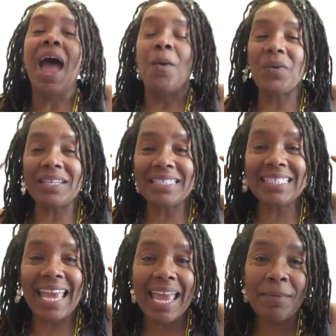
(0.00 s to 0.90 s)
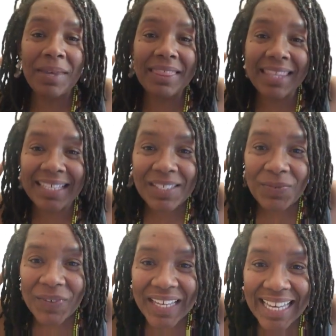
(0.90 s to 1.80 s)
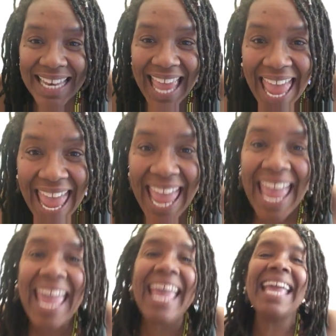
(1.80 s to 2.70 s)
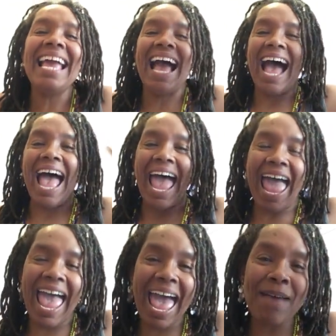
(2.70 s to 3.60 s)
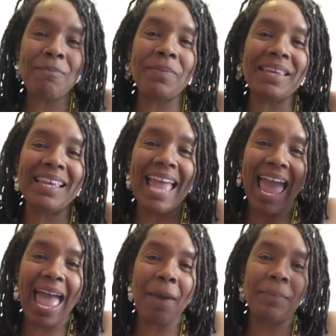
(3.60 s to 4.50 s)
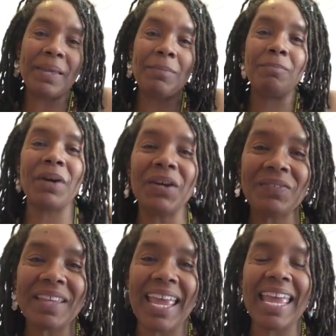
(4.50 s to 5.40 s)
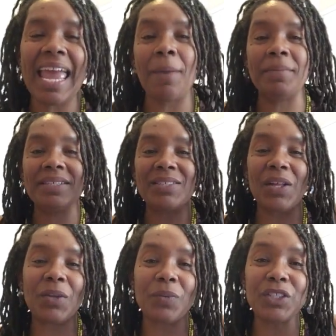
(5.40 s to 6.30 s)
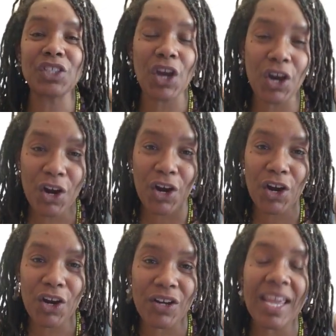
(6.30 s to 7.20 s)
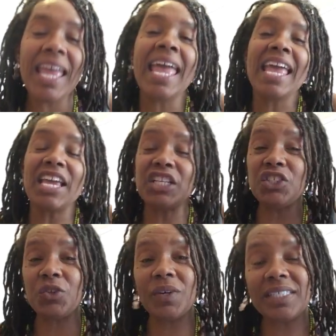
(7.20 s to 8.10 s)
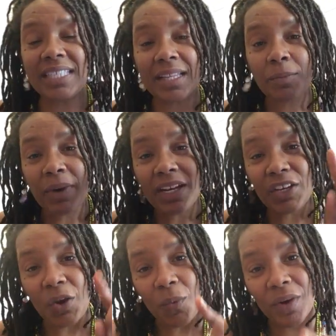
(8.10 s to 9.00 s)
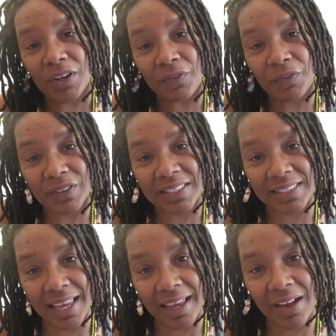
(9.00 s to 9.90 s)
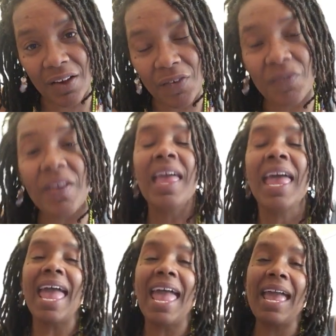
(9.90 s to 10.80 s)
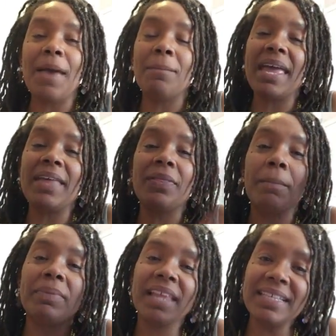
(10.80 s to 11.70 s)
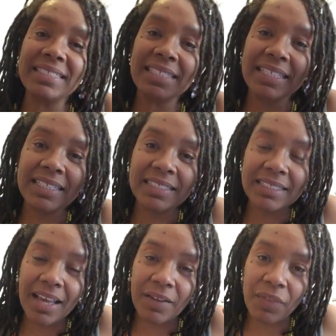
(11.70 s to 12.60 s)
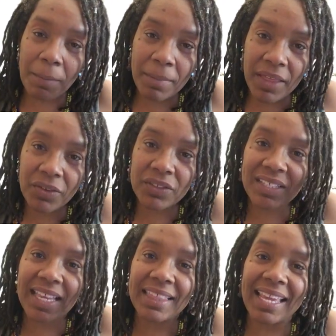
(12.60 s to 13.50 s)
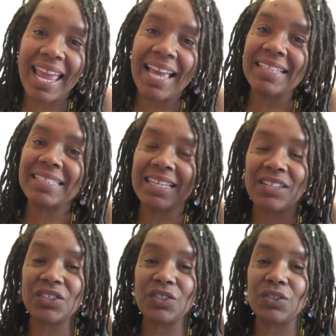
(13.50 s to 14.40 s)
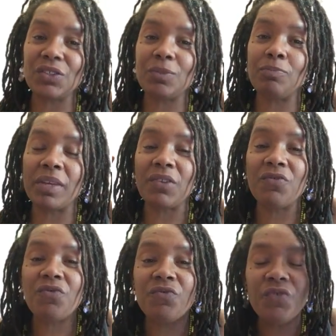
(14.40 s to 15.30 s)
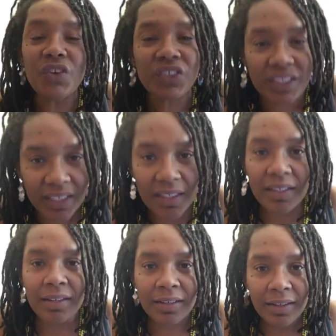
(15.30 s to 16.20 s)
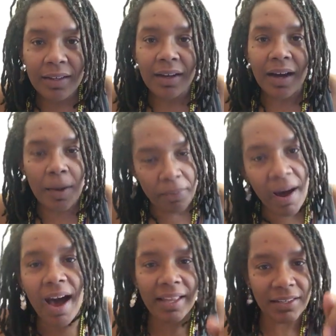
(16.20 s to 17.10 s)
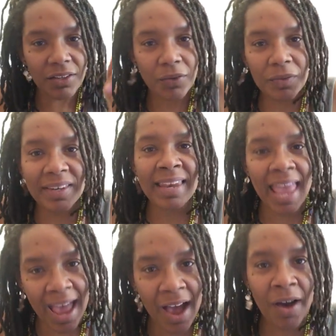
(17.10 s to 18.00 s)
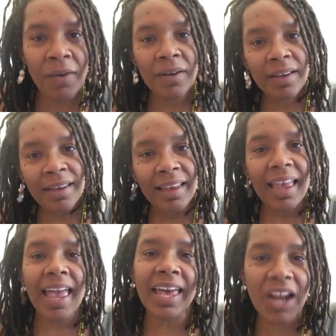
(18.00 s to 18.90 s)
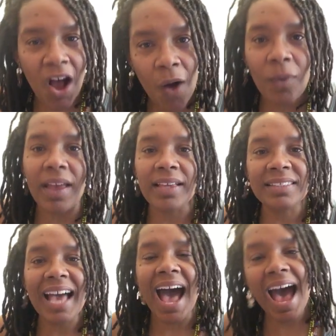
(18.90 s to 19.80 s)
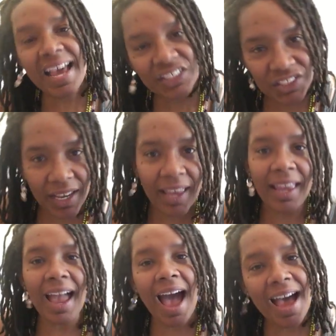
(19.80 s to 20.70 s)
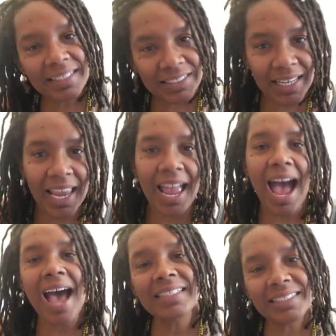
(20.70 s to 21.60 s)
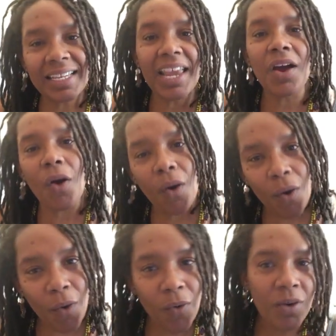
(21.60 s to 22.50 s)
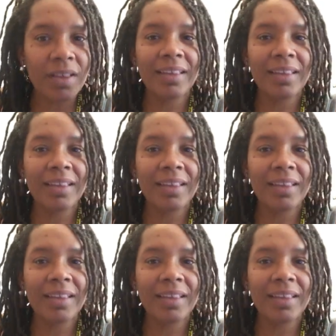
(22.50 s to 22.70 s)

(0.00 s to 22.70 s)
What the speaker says: Wish Amethyst Renee a happy, happy birthday. Happy solar return. Enjoy celebrating your wonderful self. And may the blessings of the mothers and the ancestors be fully upon you now and always. Ashe, ashe, ashe, oh.